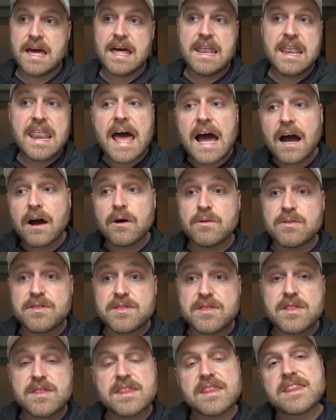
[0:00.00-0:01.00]
And now
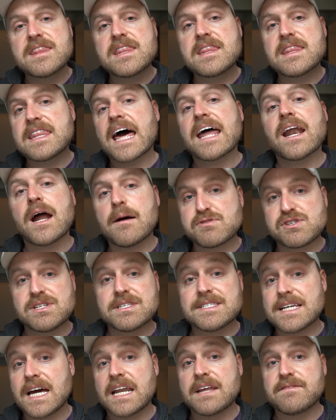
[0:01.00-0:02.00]
th that option
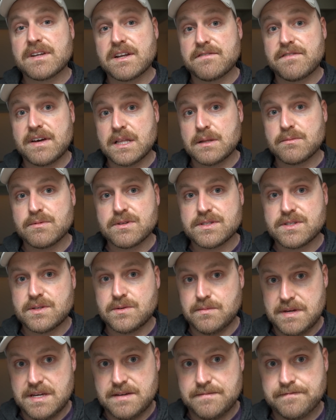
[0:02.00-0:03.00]
is not even available
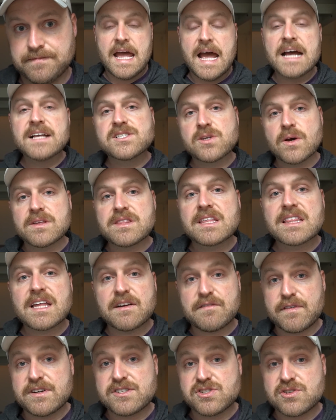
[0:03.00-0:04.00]
to me. And so I think
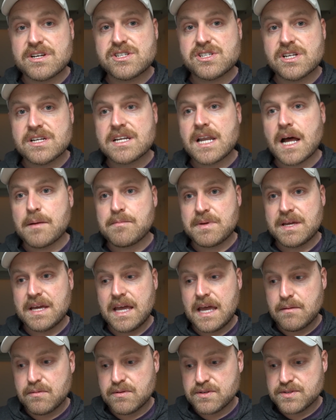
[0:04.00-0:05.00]
that frustration and not being
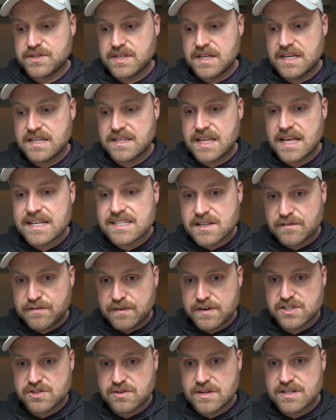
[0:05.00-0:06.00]
able, it, it's a
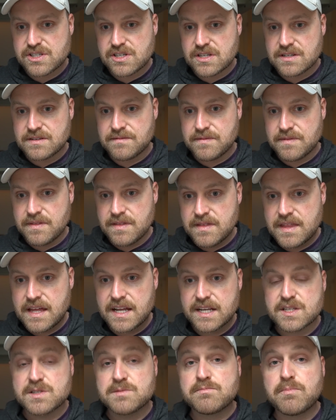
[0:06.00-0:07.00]
frustration
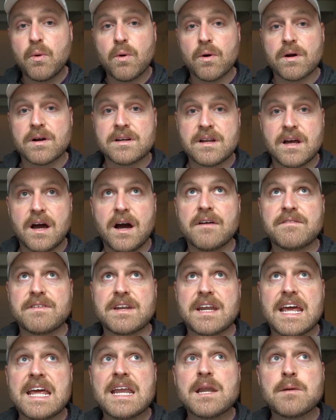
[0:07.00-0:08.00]
that is born of
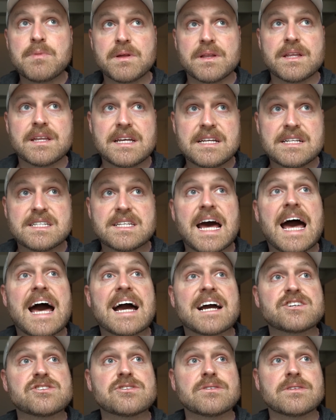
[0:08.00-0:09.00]
an inability to
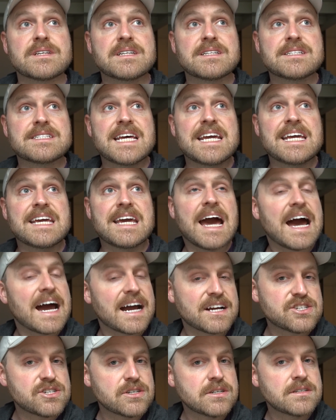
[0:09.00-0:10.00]
actually take
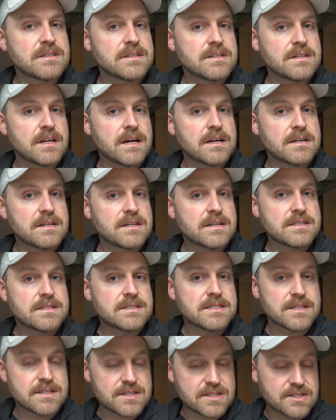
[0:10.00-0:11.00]
action
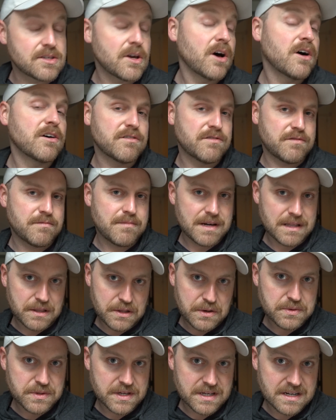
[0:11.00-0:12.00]
to solve my
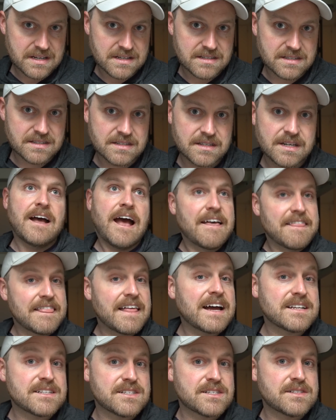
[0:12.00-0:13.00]
loneliness. And
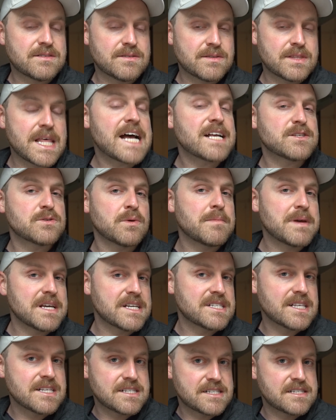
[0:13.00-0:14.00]
that's that's what
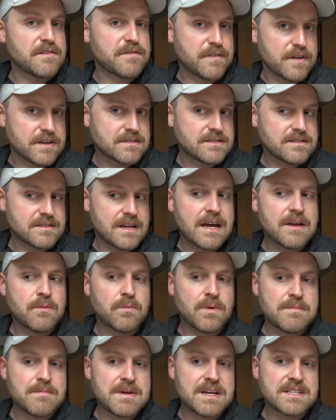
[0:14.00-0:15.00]
makes this different and
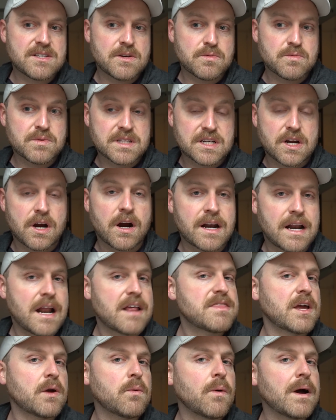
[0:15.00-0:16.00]
what makes it really hard. And
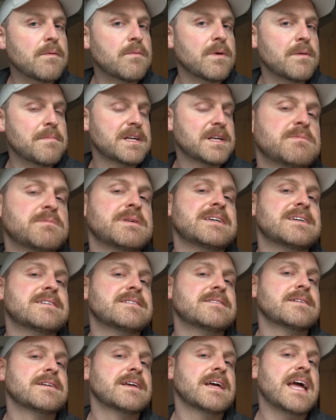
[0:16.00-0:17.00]
I think what, what
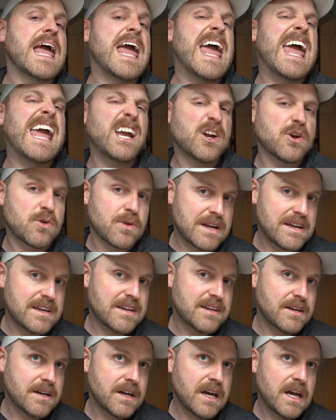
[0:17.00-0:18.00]
me
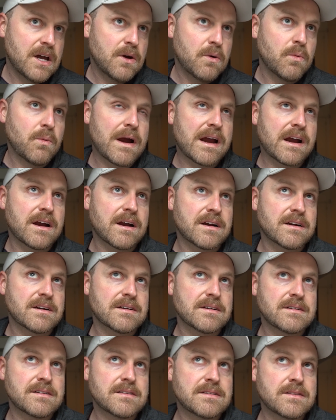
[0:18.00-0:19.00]
angry,
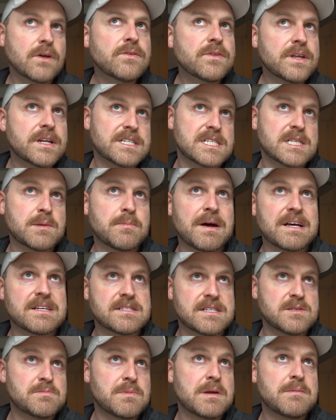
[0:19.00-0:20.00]
where loneliness in the
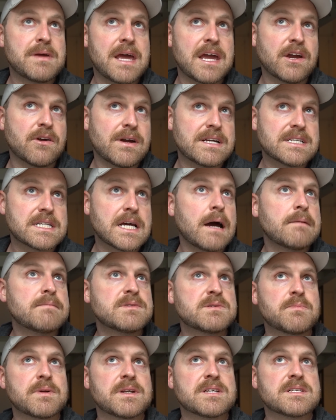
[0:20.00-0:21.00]
past has made me angry at
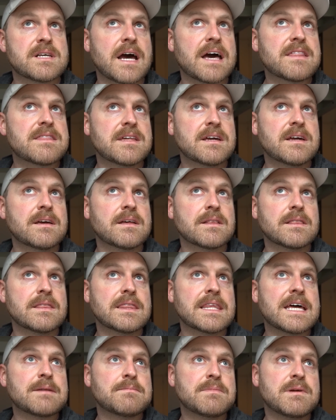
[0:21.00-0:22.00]
times, but has I think
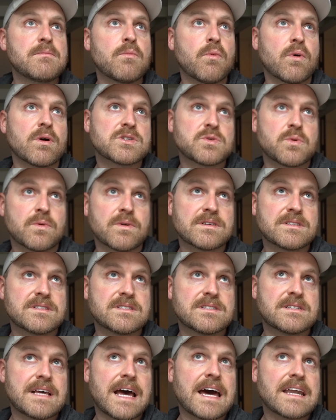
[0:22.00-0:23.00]
led me more towards
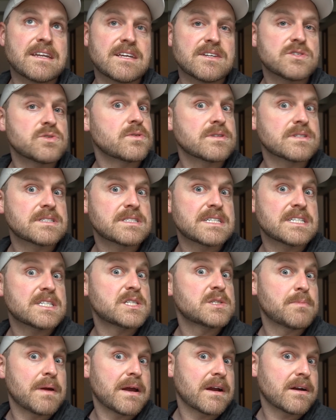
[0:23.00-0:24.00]
sadness or
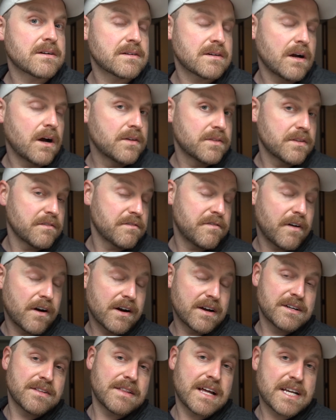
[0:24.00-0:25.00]
despair on the far
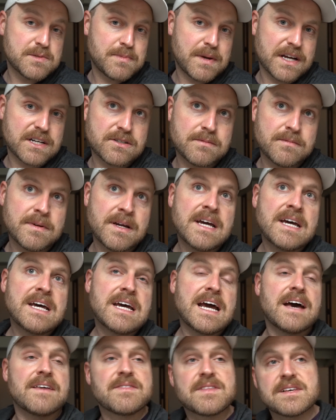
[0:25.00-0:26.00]
end of that spectrum.
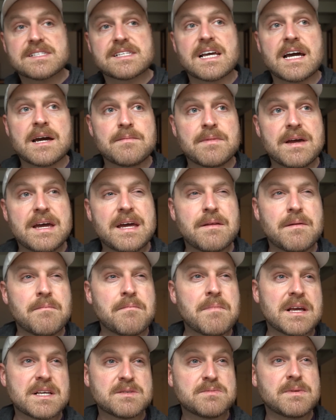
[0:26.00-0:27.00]
And this time it
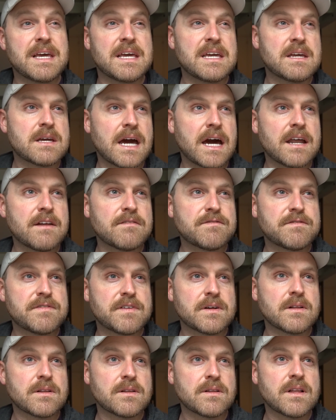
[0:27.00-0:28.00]
makes me kind of
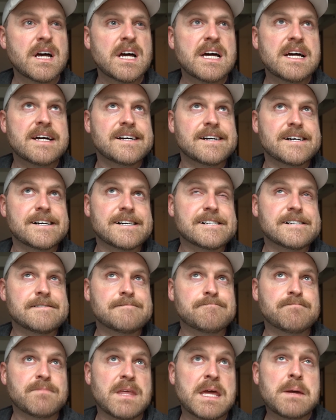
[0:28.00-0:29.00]
feel
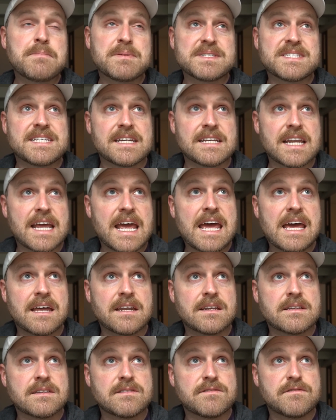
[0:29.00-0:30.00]
um, impotent
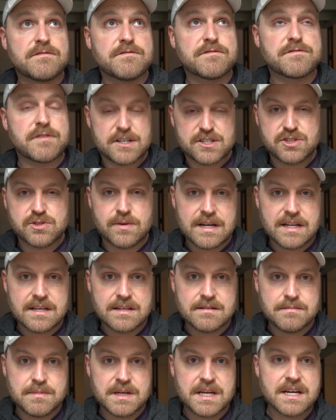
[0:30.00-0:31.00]
and
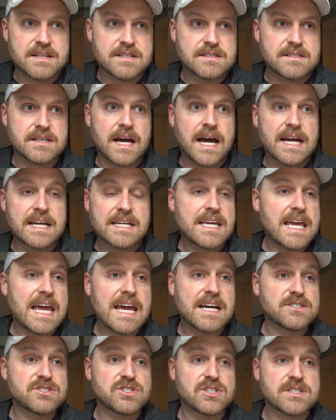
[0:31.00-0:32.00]
frustrated because I
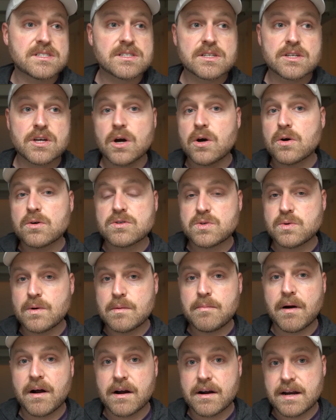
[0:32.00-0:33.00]
can't just go to
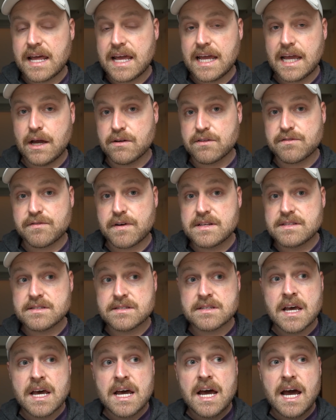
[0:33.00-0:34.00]
a bar and hang out with
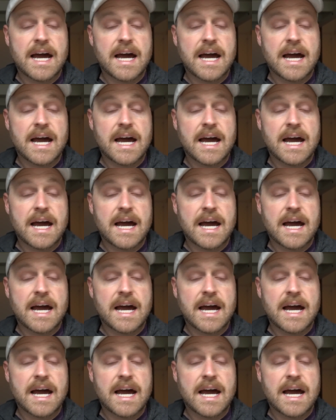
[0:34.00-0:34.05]
friends.